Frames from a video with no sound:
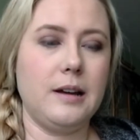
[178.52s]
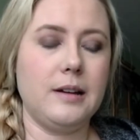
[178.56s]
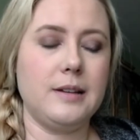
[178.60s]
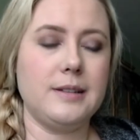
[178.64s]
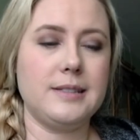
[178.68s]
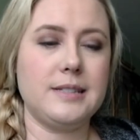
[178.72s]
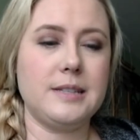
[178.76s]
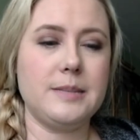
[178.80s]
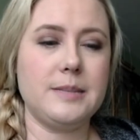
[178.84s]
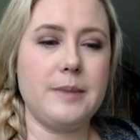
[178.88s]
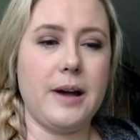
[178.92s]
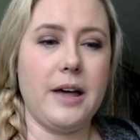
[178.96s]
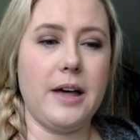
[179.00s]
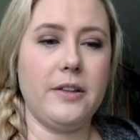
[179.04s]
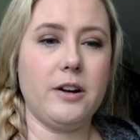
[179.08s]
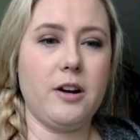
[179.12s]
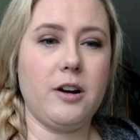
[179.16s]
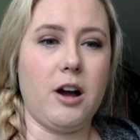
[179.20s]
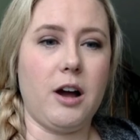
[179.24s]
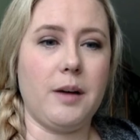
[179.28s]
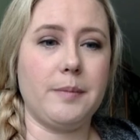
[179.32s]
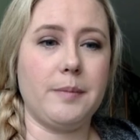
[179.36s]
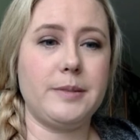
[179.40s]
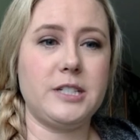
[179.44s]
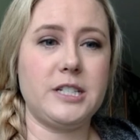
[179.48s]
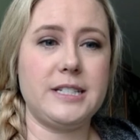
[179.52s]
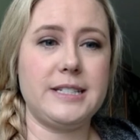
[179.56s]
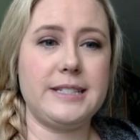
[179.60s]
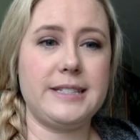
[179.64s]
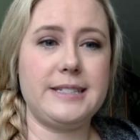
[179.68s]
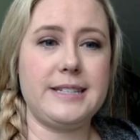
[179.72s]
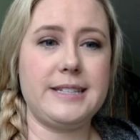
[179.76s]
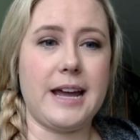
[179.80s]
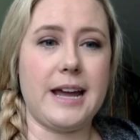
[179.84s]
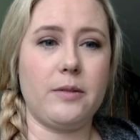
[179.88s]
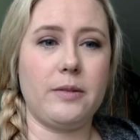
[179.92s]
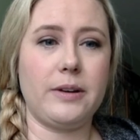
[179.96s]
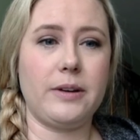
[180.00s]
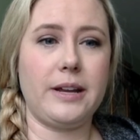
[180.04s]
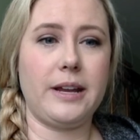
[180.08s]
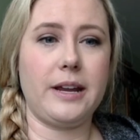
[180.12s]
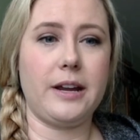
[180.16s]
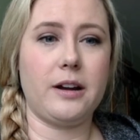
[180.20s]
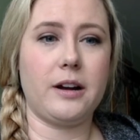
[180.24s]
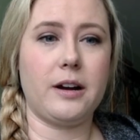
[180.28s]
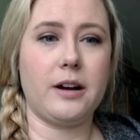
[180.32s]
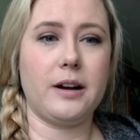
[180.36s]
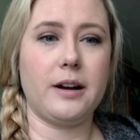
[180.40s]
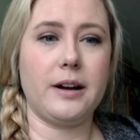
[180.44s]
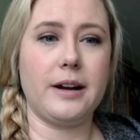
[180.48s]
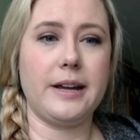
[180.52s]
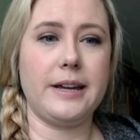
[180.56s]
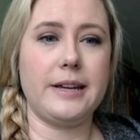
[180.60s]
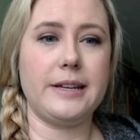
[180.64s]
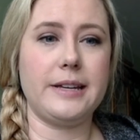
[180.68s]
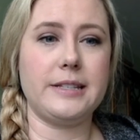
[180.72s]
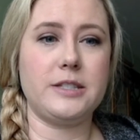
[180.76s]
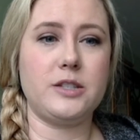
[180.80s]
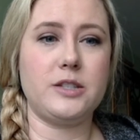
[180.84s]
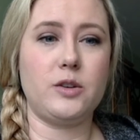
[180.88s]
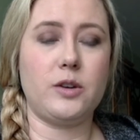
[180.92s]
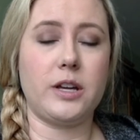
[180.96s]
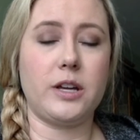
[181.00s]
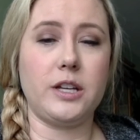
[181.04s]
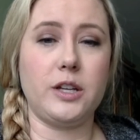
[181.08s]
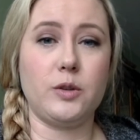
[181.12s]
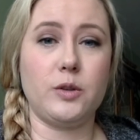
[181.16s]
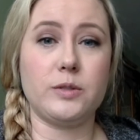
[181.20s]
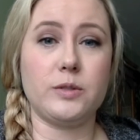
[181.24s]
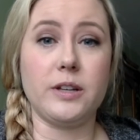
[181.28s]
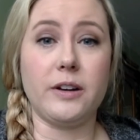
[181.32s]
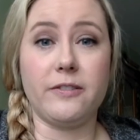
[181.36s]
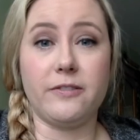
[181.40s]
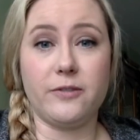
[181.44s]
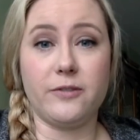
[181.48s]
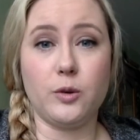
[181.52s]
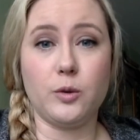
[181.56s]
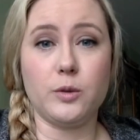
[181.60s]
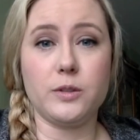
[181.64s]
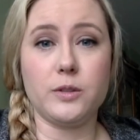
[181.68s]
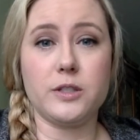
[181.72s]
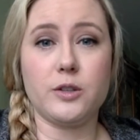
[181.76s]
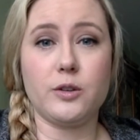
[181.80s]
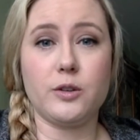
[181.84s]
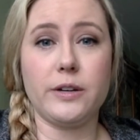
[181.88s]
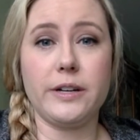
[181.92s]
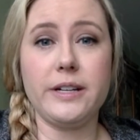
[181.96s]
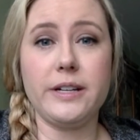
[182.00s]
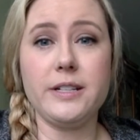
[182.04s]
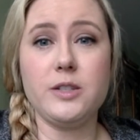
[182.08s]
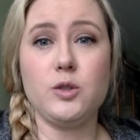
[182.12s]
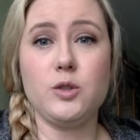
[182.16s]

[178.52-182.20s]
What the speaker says: Some other options down here is you can use a full screen.